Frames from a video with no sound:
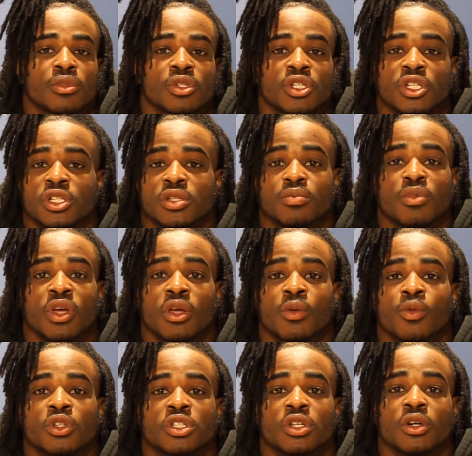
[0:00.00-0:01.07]
just being
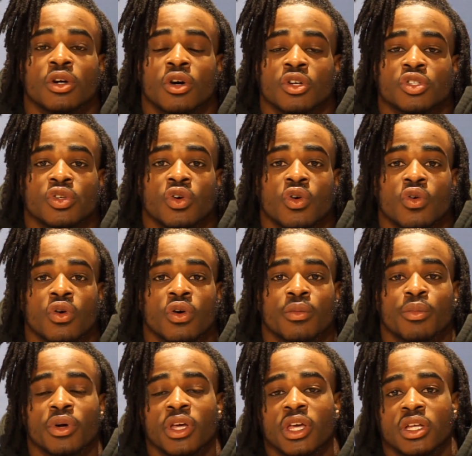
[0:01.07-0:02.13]
able to also go
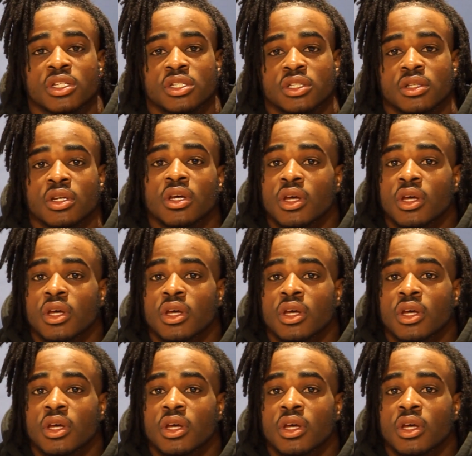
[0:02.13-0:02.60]
up against